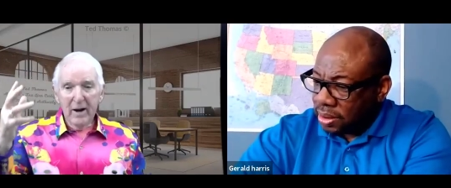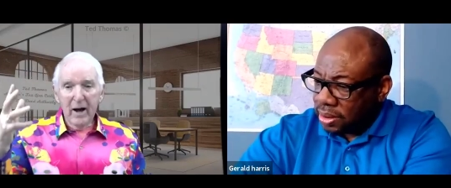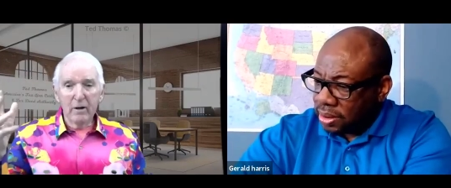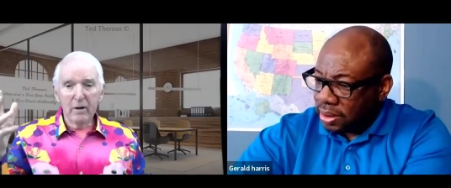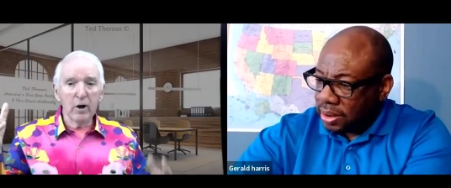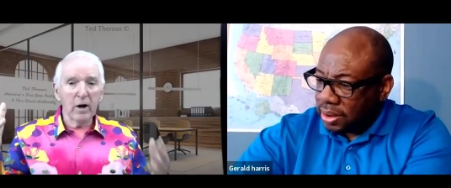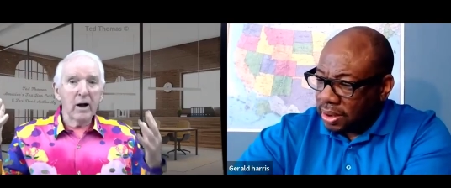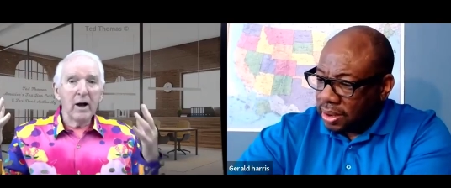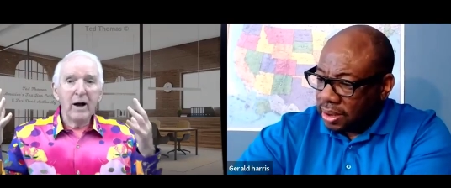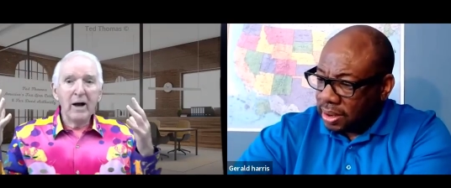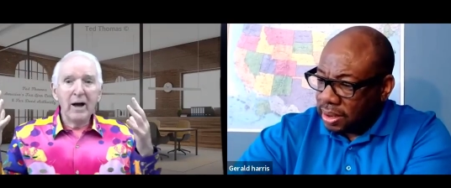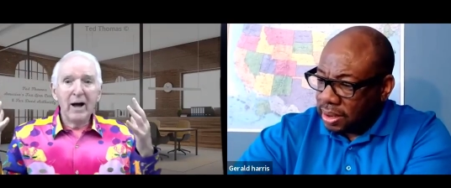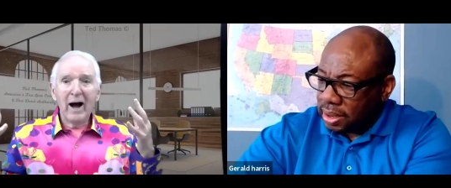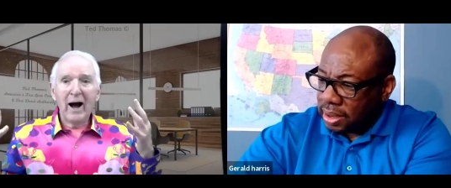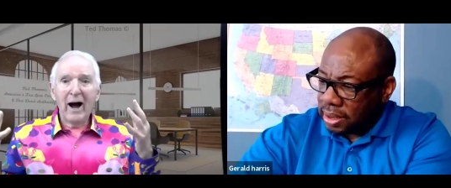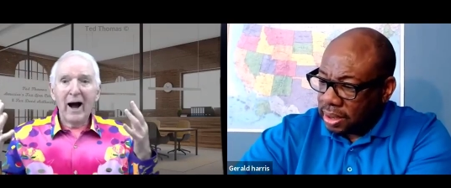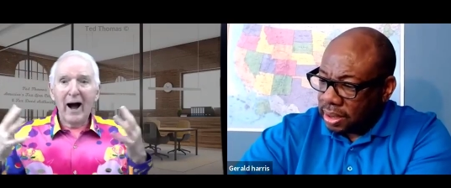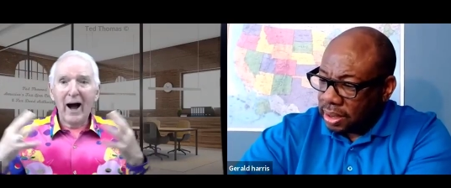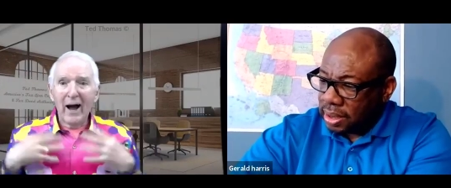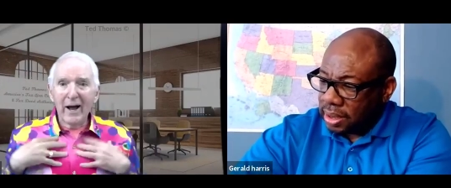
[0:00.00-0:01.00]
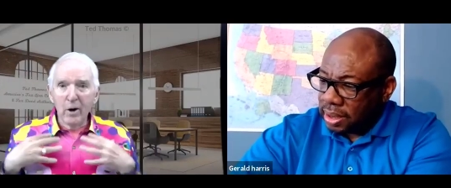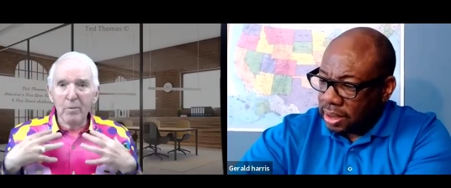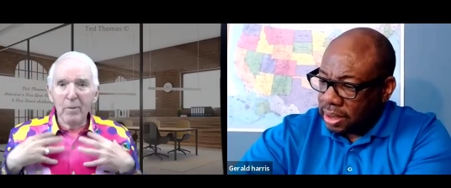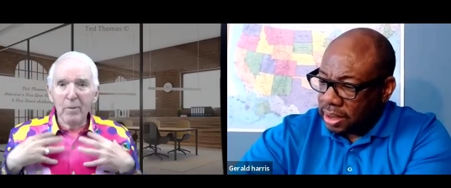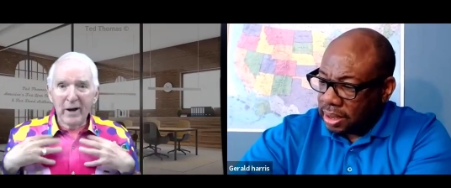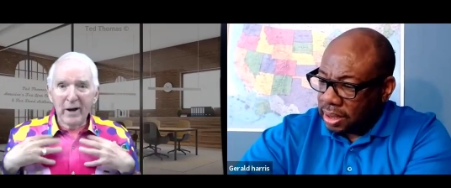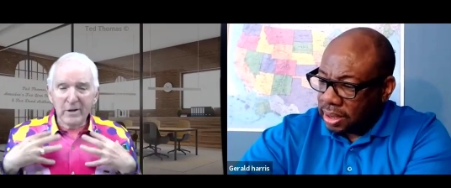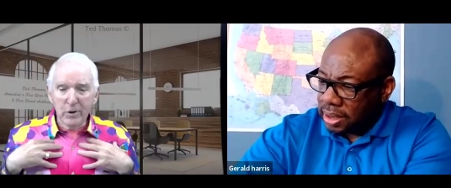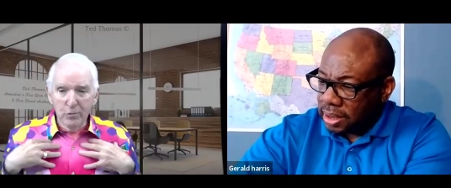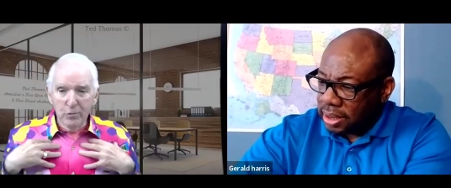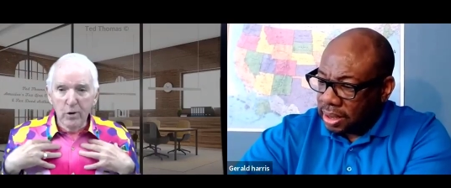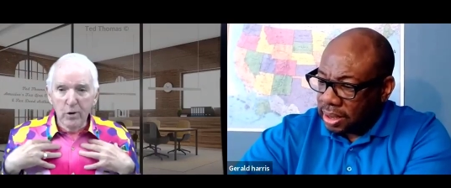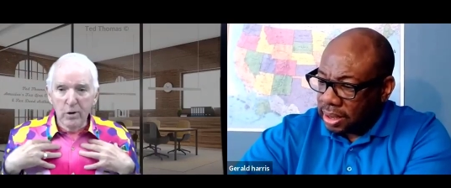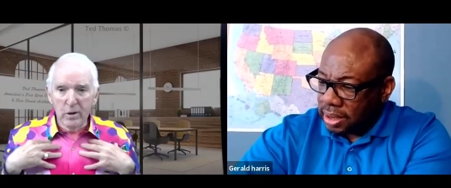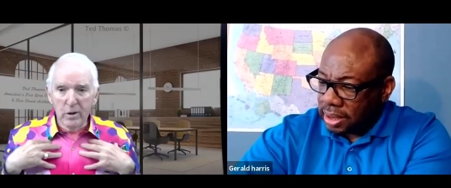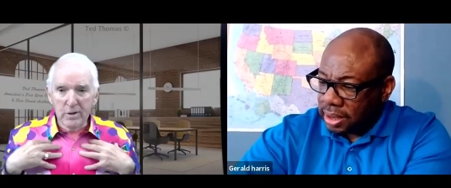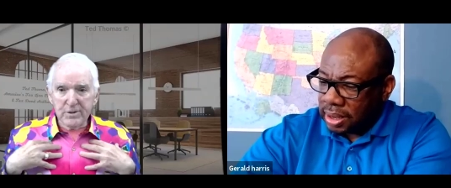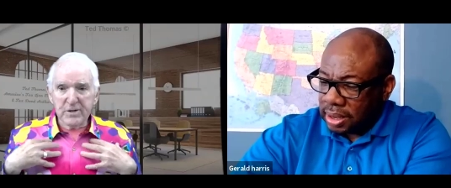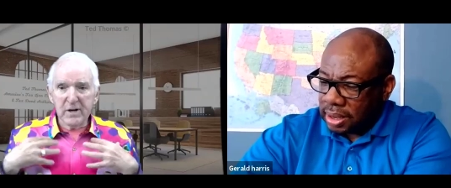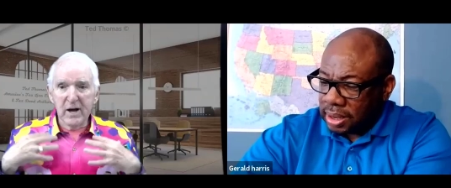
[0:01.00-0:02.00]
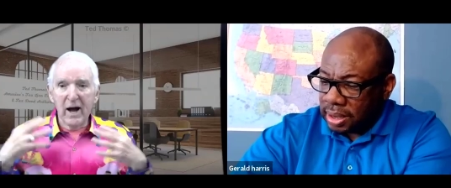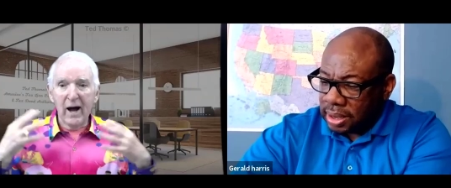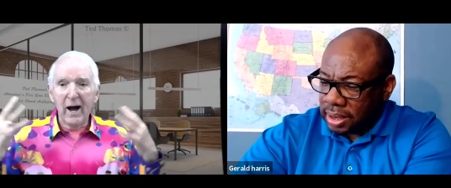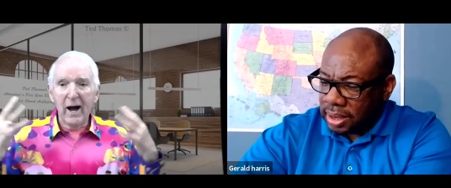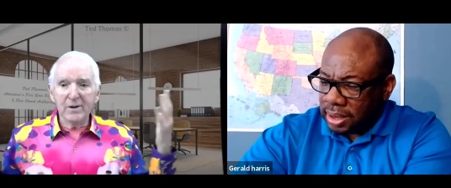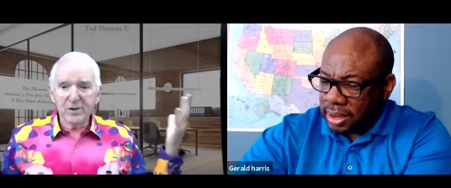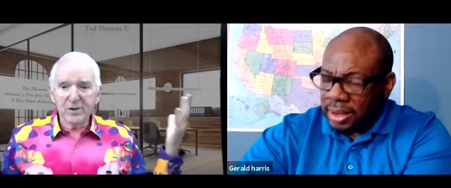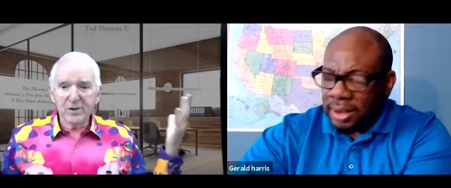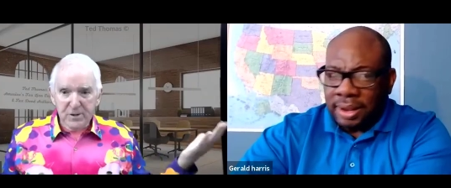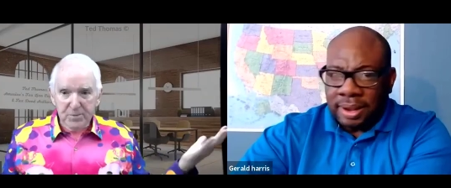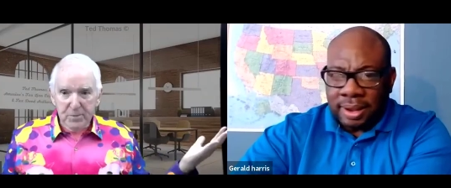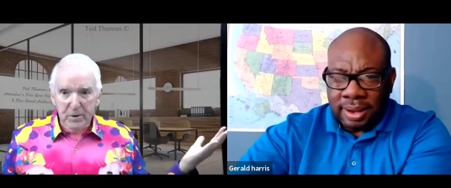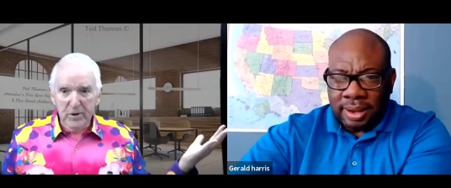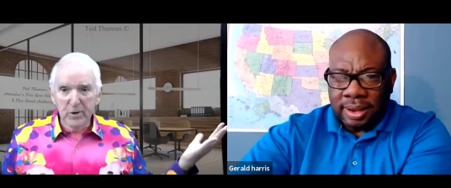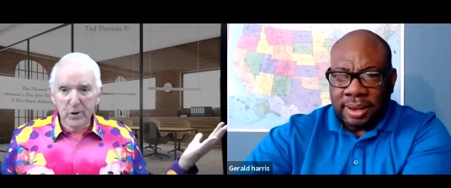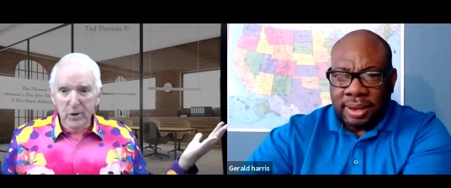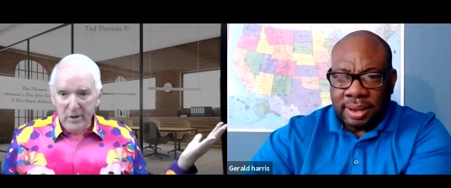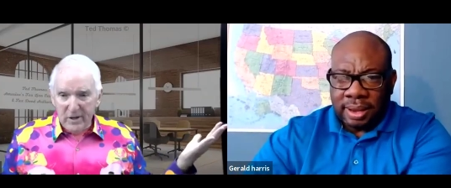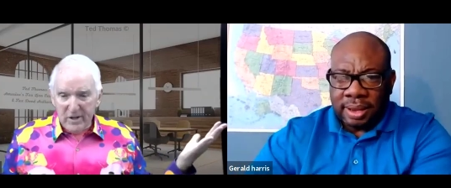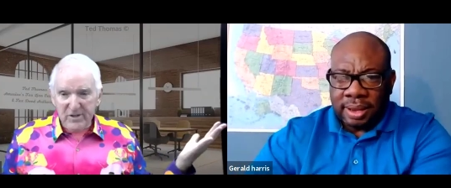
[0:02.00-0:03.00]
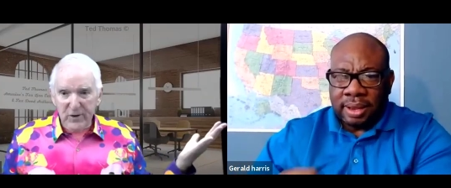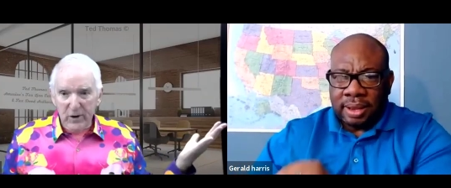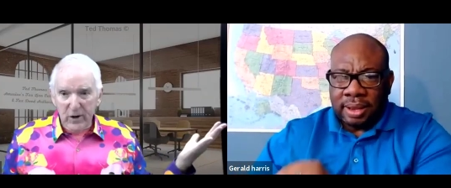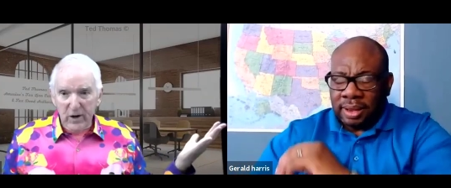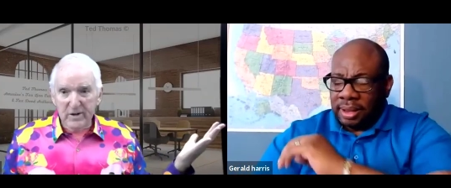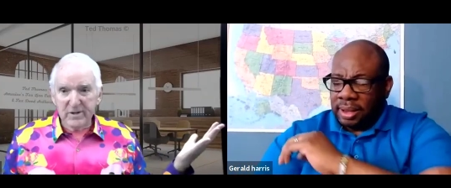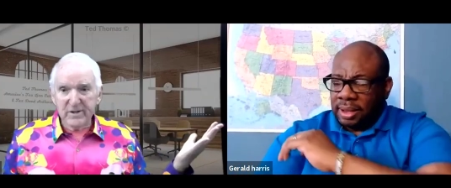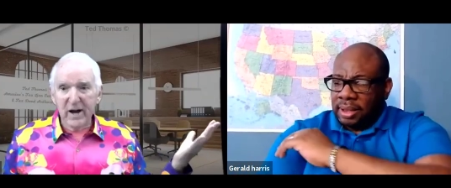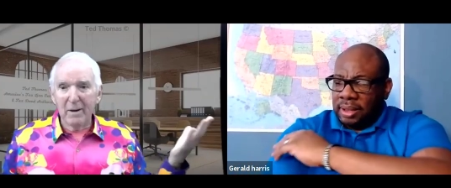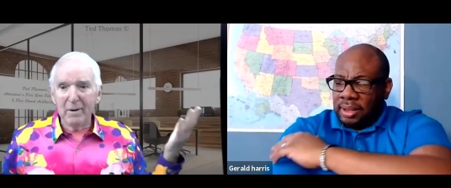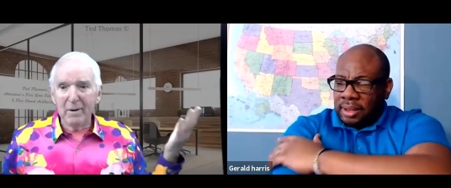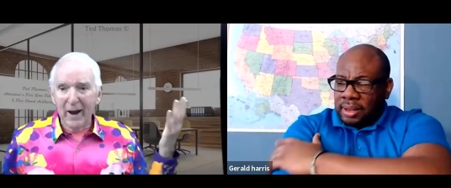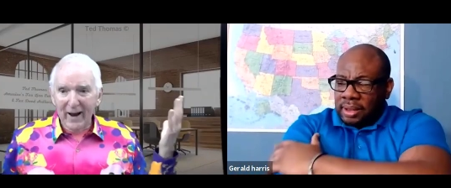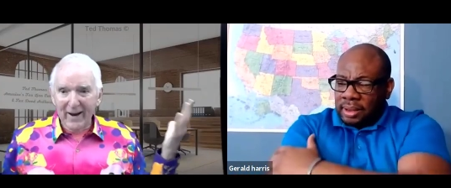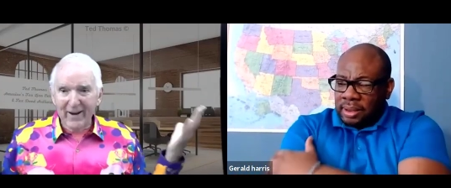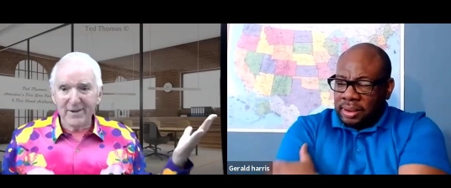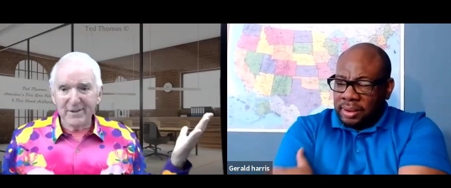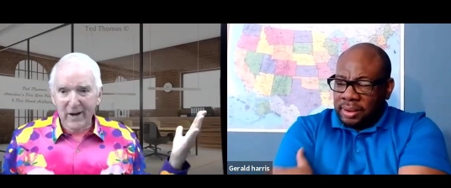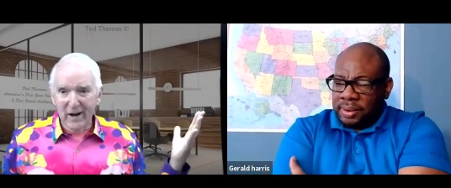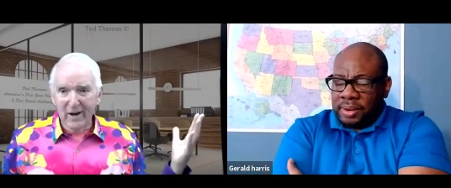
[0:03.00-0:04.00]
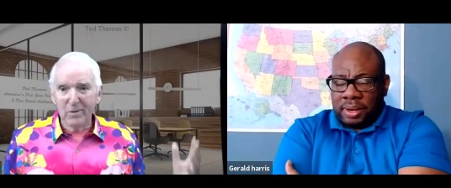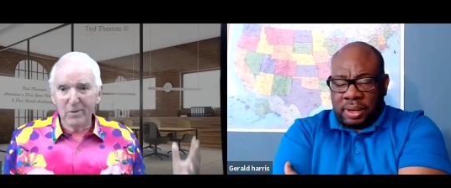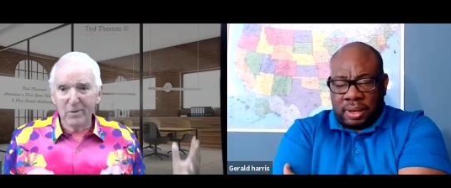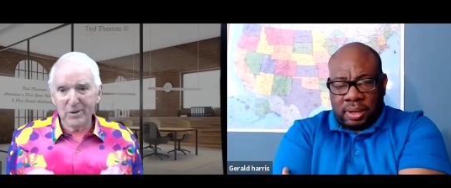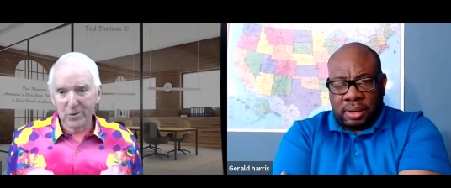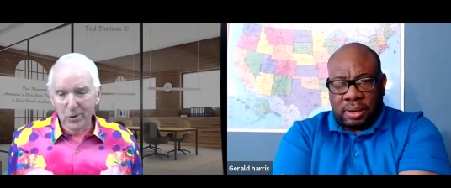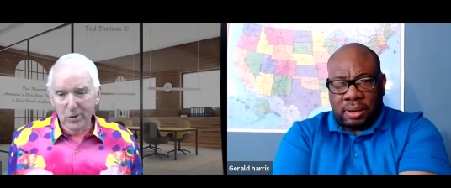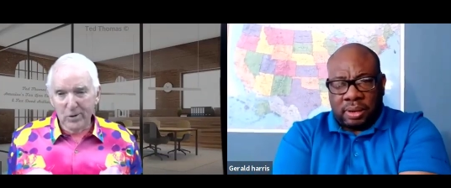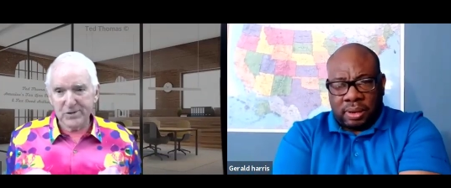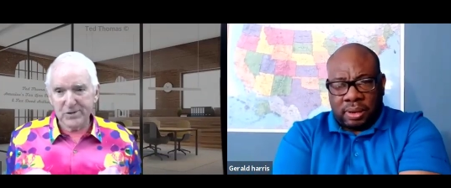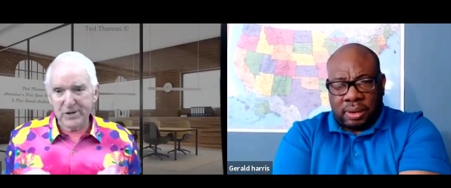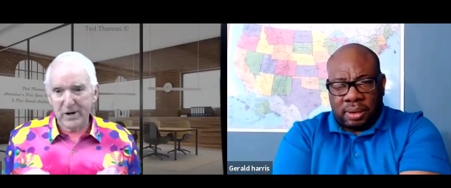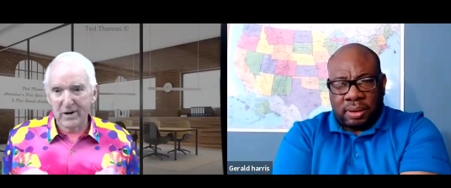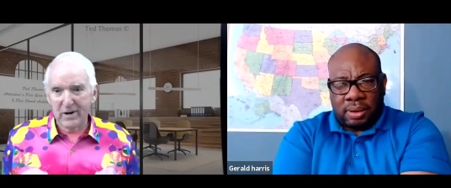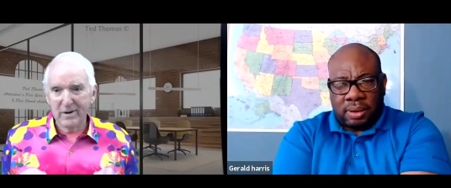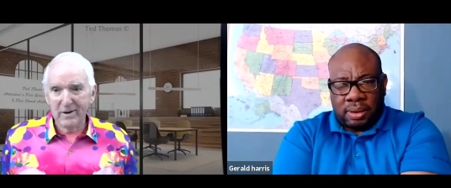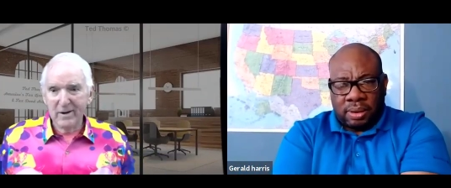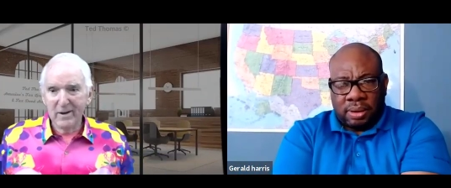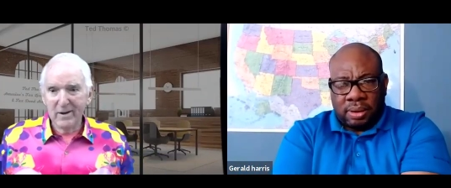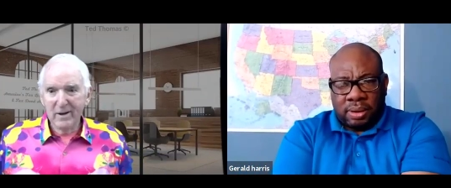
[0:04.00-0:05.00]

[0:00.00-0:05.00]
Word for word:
Speaker 1: Now, look, I don't make the rules. I've just been doing this for a long time, and I can tell you what the rules are.